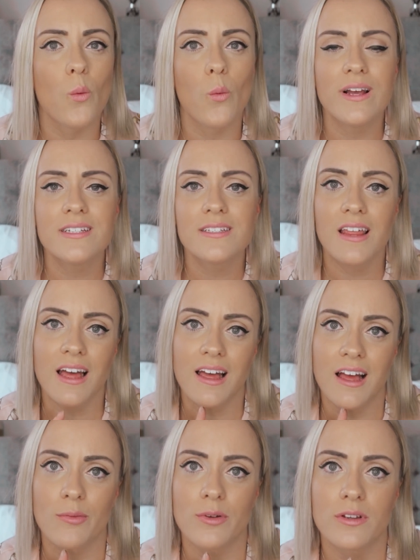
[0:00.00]
when did that
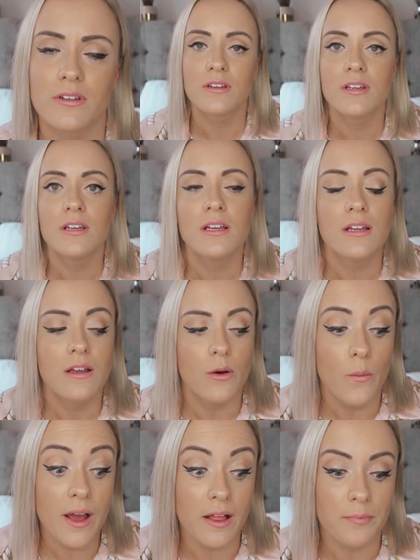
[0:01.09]
happen?
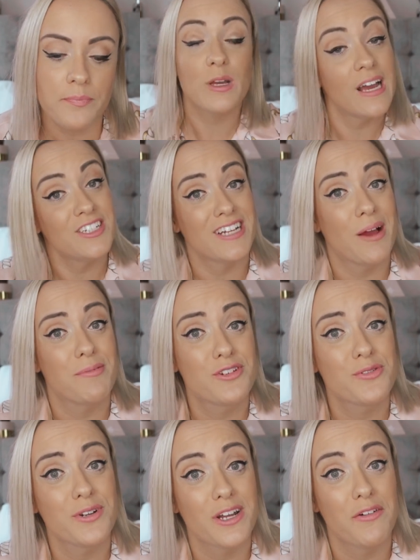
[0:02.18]
Well, it actually happened
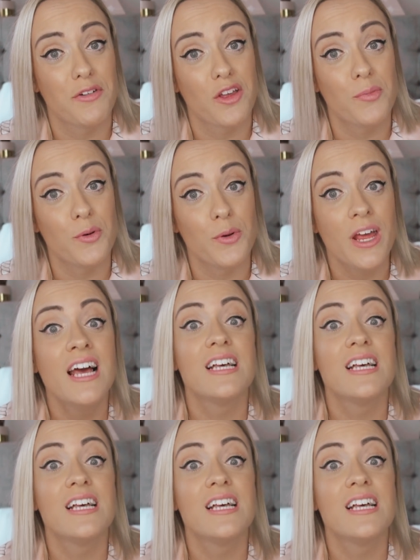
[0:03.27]
shortly after I was born,